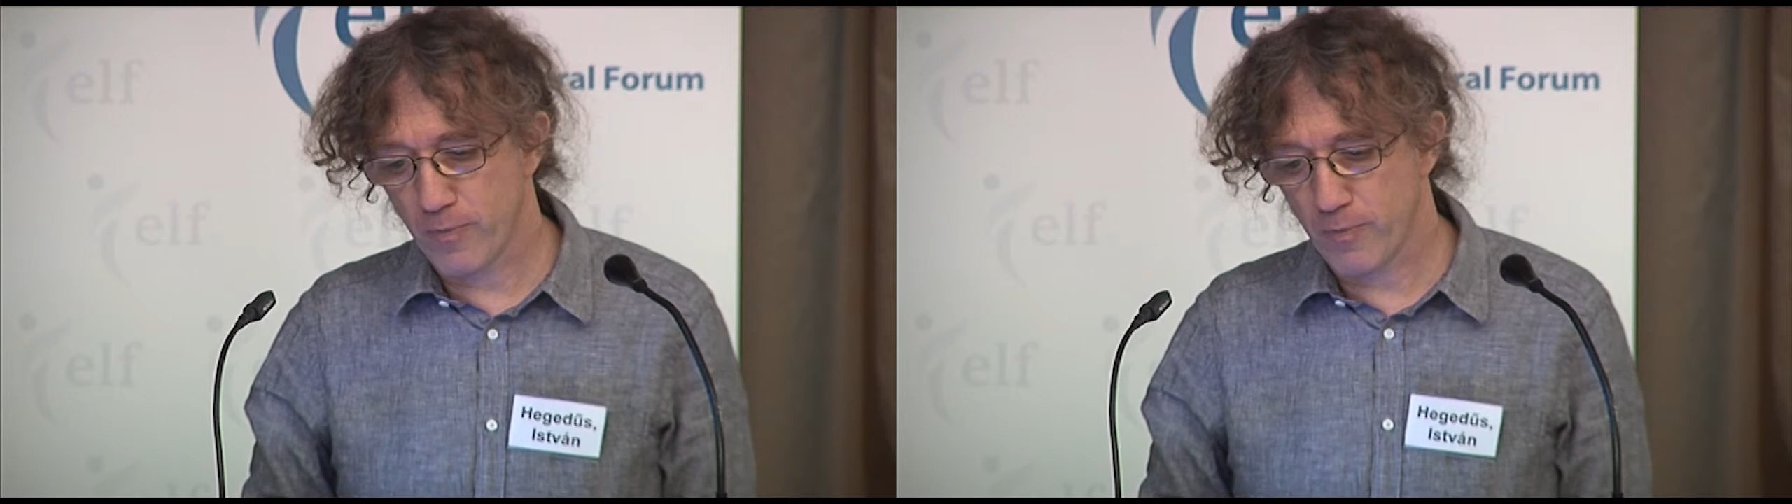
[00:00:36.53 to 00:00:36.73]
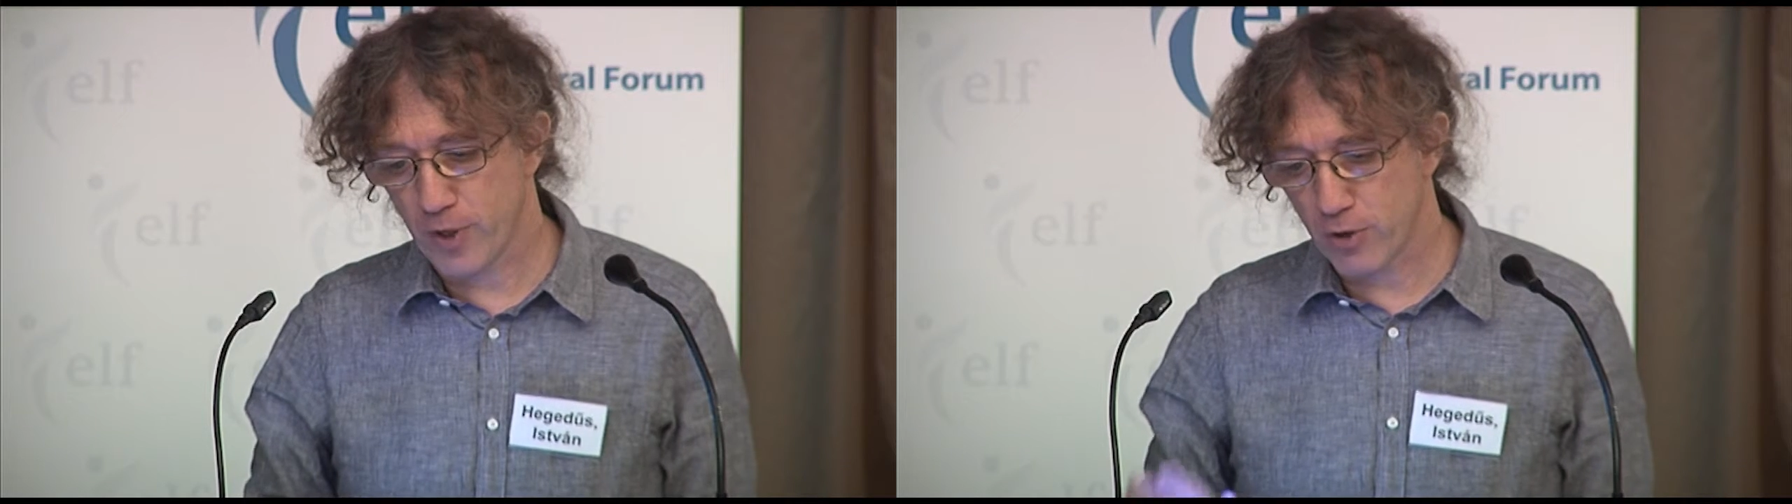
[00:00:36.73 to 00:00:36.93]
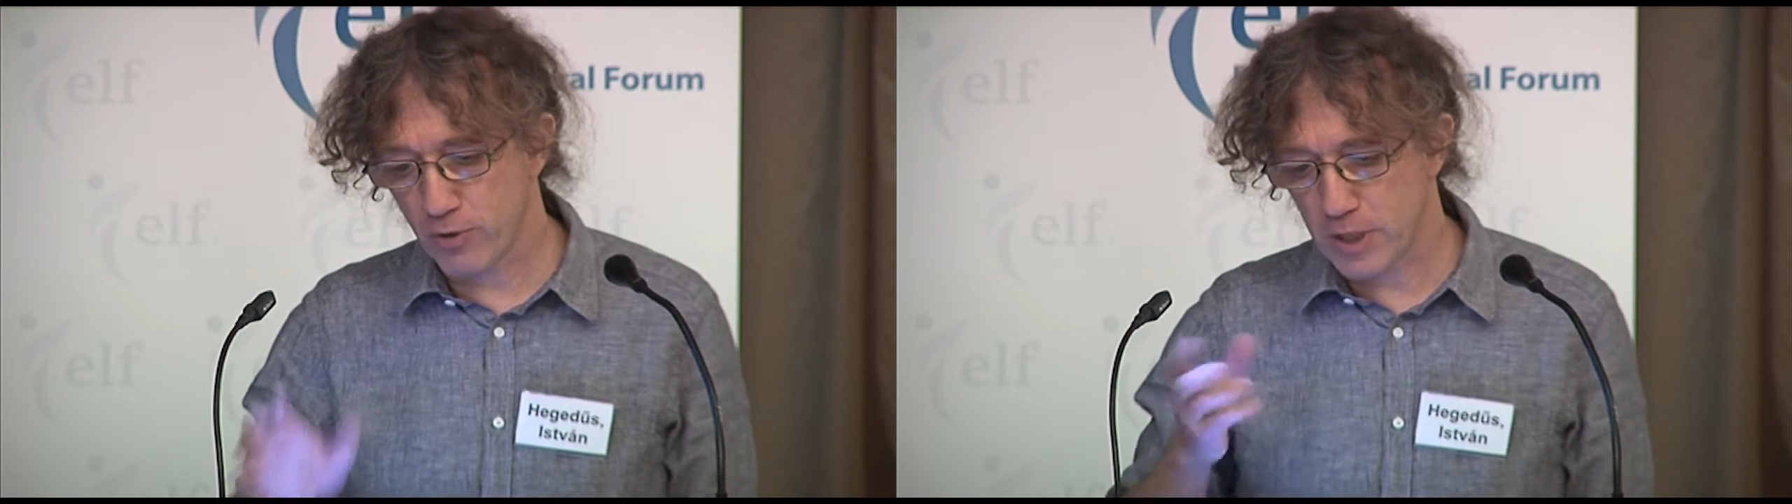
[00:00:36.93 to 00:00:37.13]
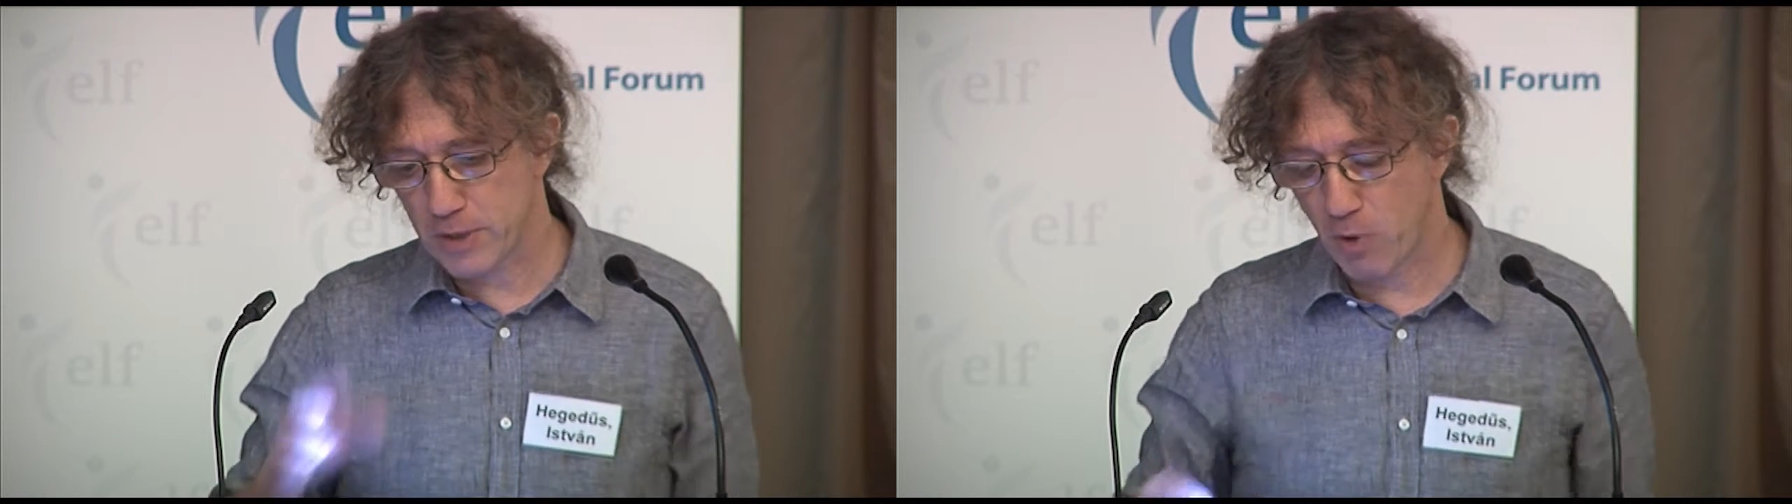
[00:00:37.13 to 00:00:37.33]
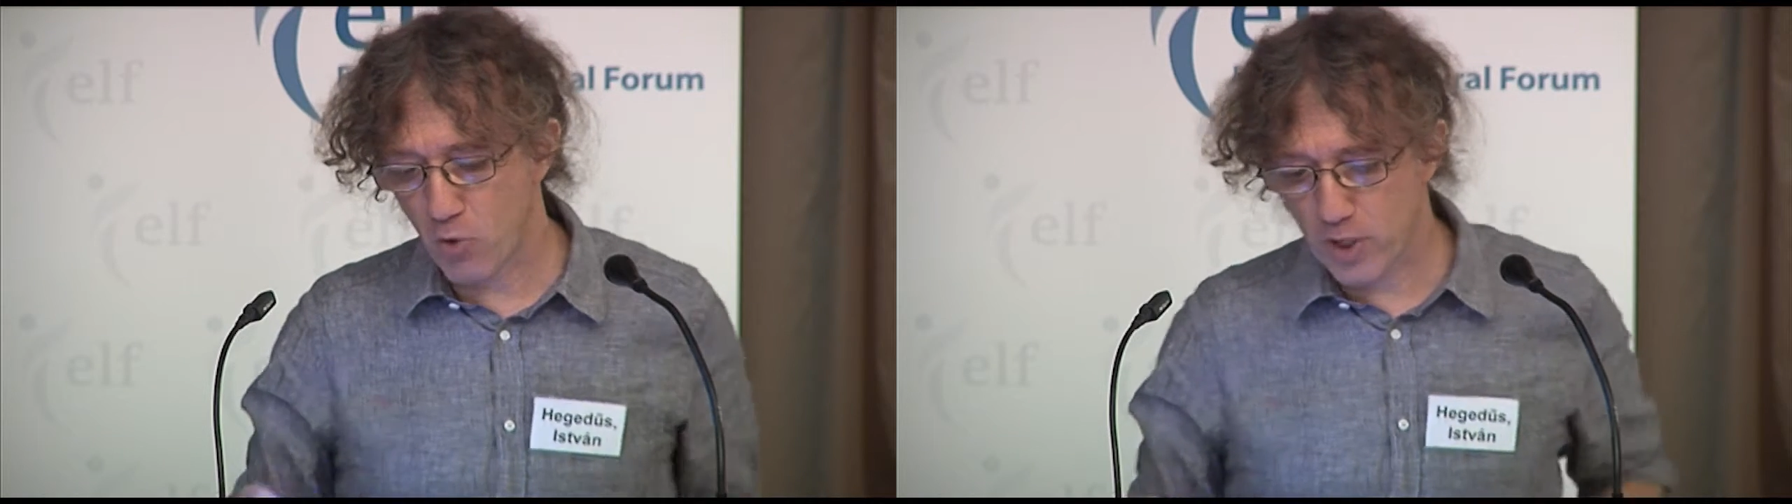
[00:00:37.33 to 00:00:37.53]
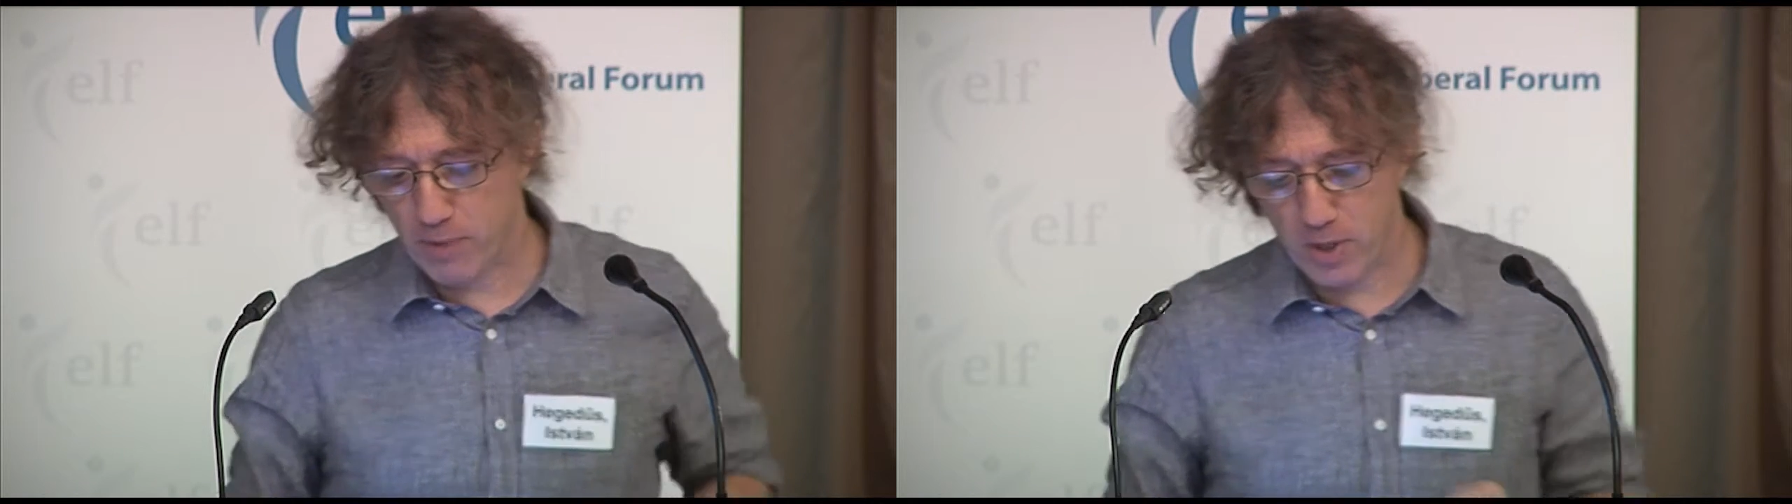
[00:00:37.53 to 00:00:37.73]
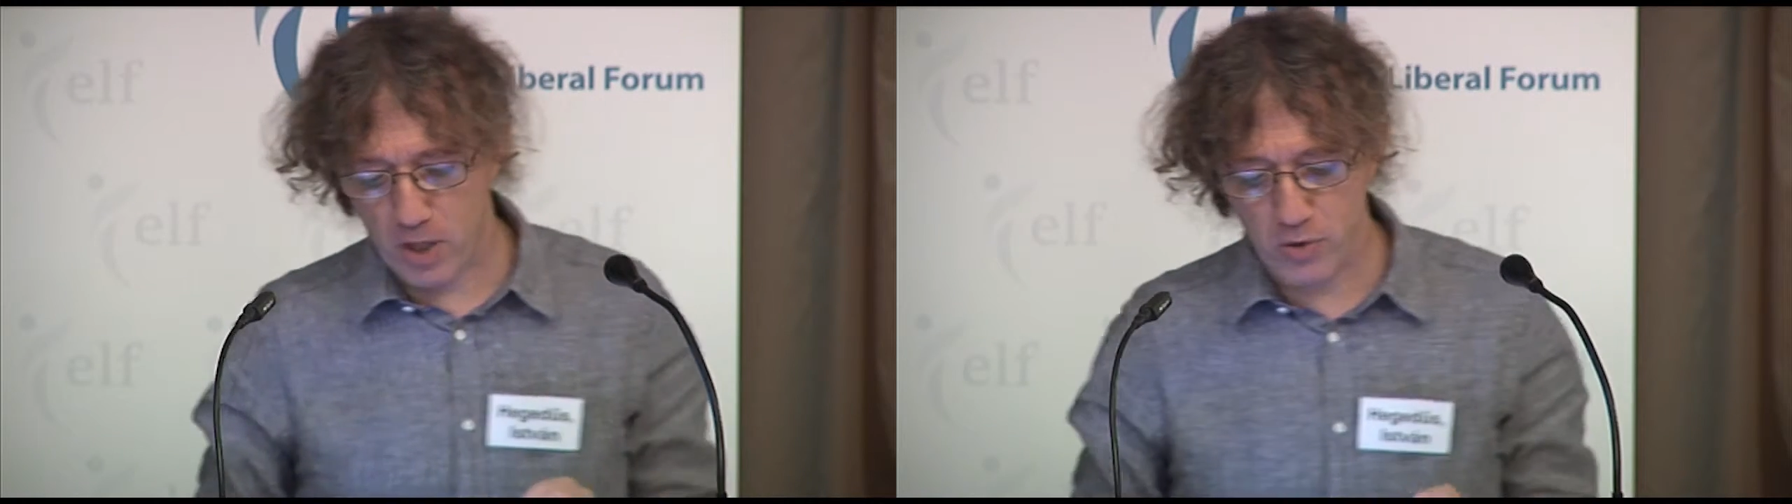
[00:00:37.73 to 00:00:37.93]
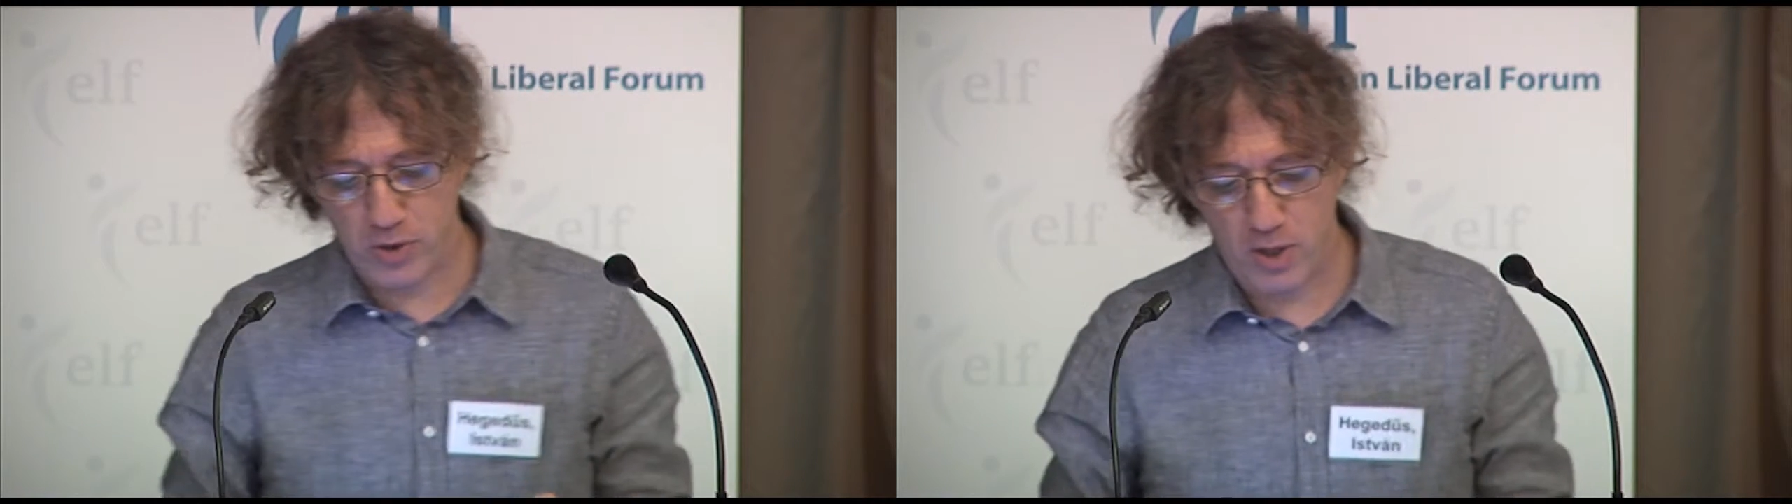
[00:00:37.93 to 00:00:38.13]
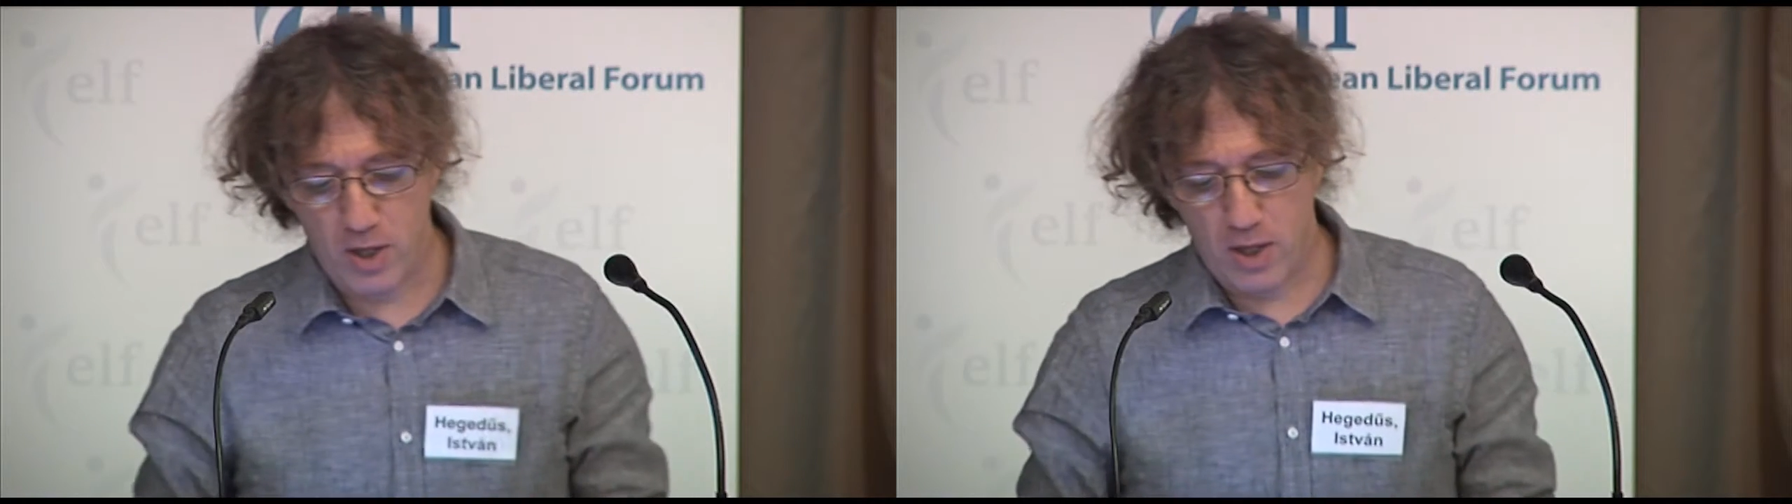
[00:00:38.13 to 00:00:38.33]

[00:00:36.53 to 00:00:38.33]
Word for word: what you spoke about